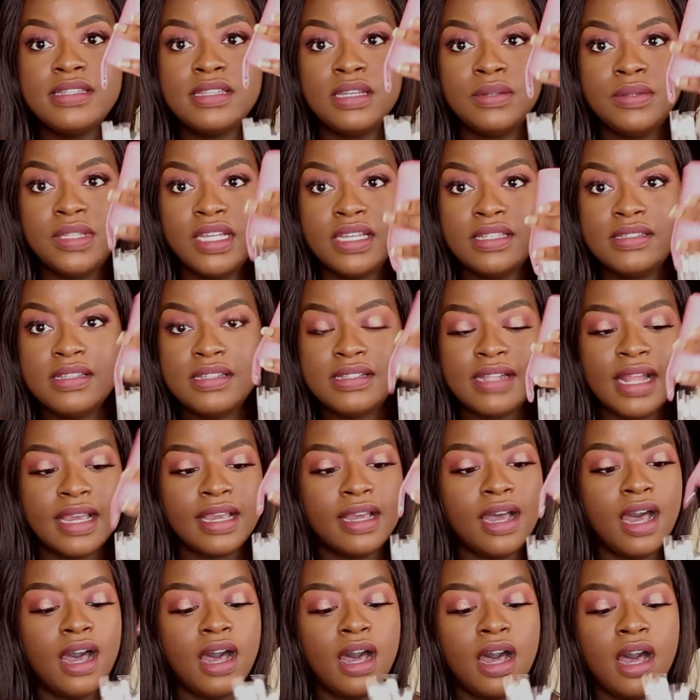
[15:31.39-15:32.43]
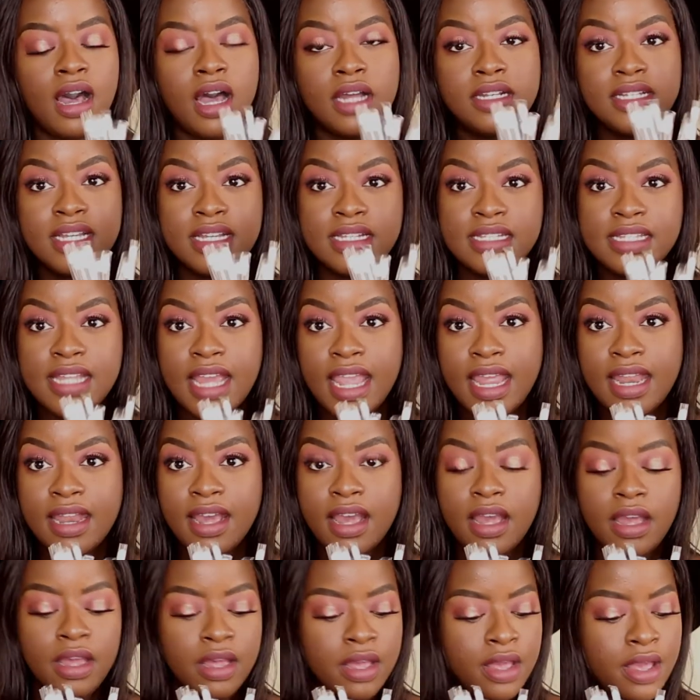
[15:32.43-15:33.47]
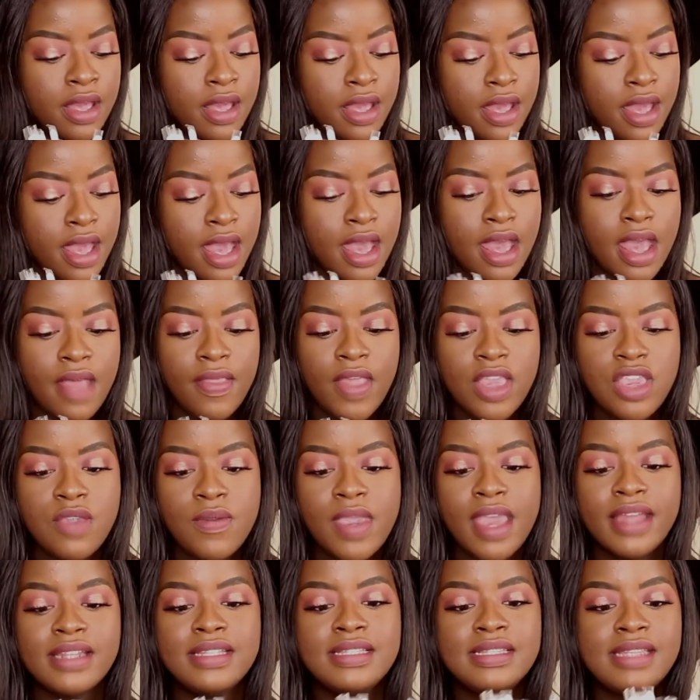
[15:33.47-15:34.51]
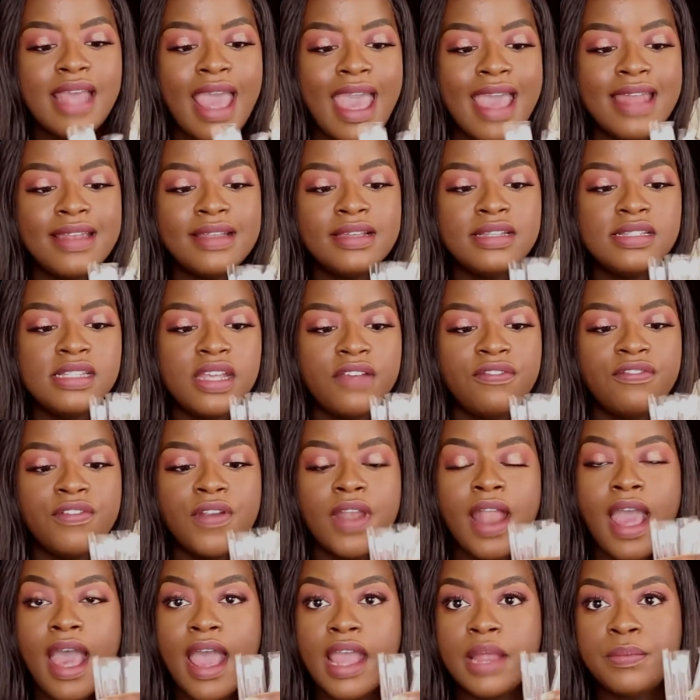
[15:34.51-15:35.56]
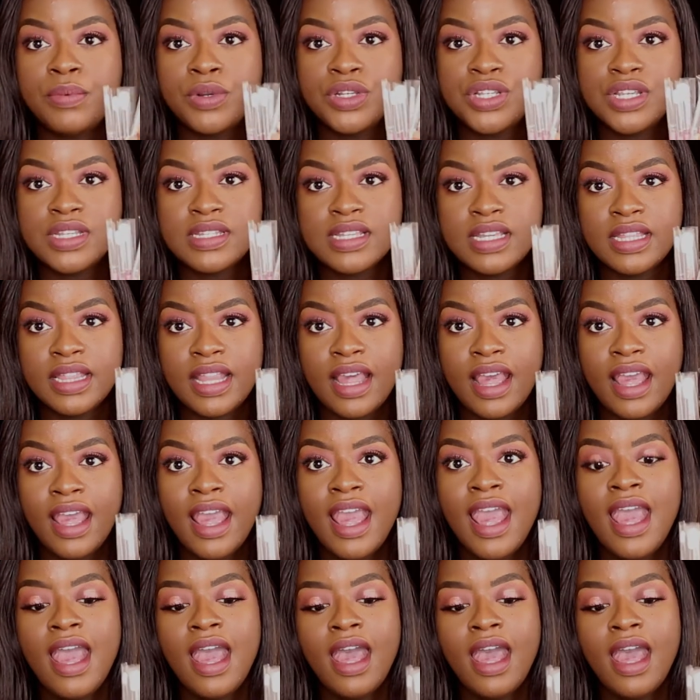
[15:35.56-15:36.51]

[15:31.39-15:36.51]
So this is like a hard container. And then you get 10 different eye brushes in there.